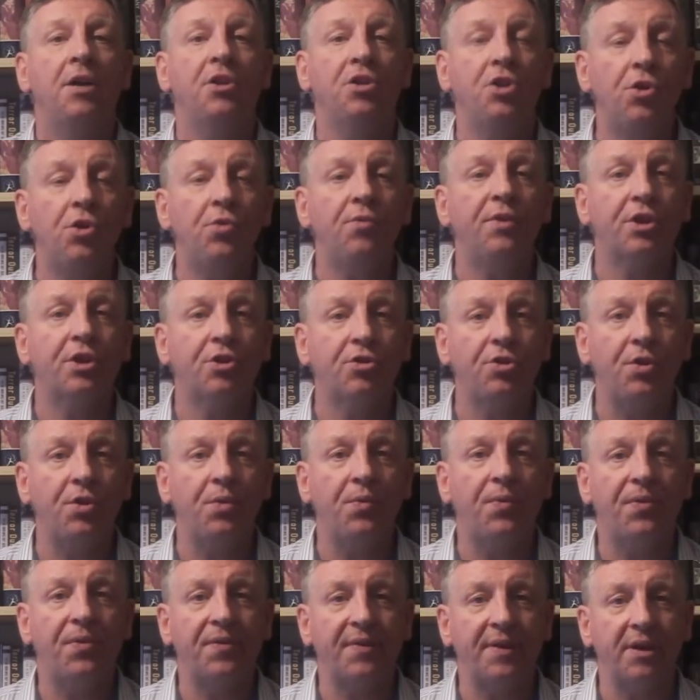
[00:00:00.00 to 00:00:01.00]
You
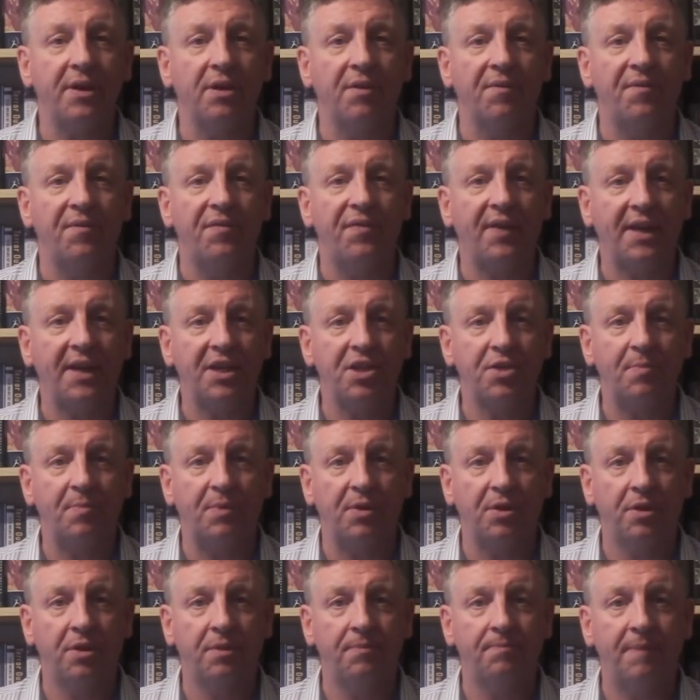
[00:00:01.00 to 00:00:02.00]
recruit three on
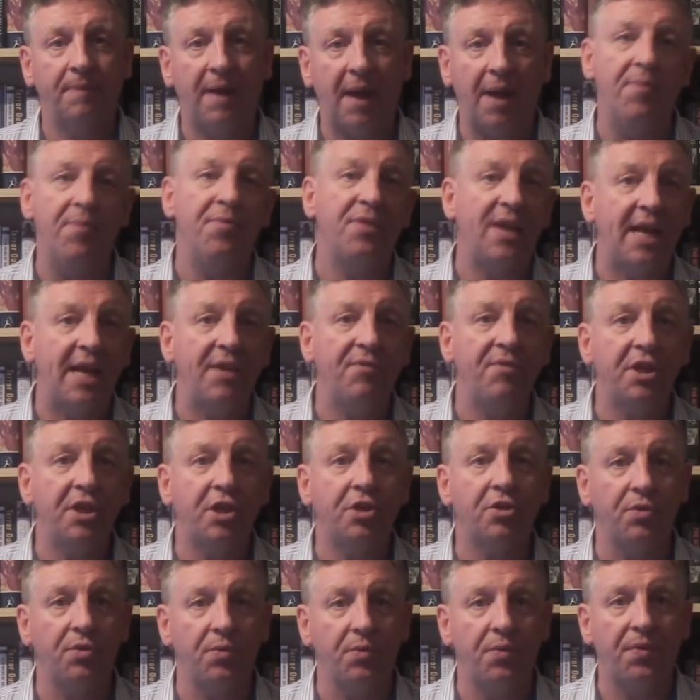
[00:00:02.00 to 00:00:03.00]
Facebook. And they
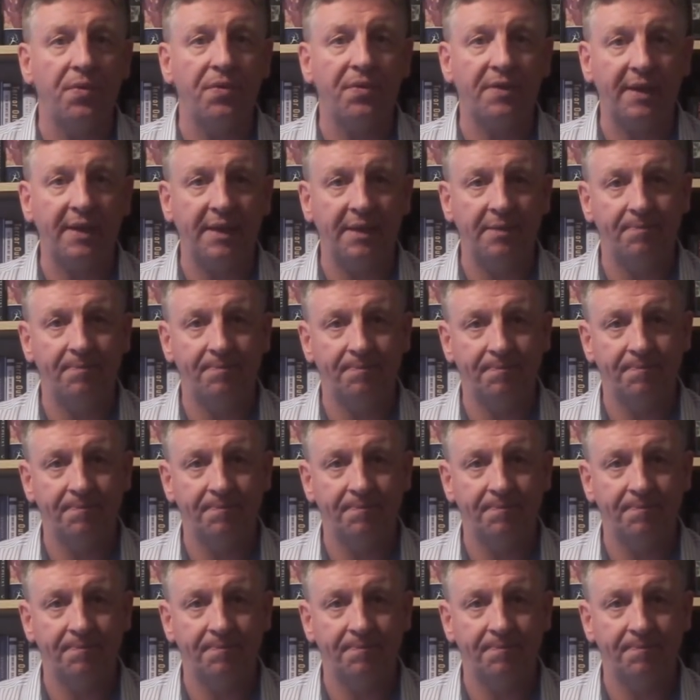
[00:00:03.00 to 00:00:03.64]
recruit three.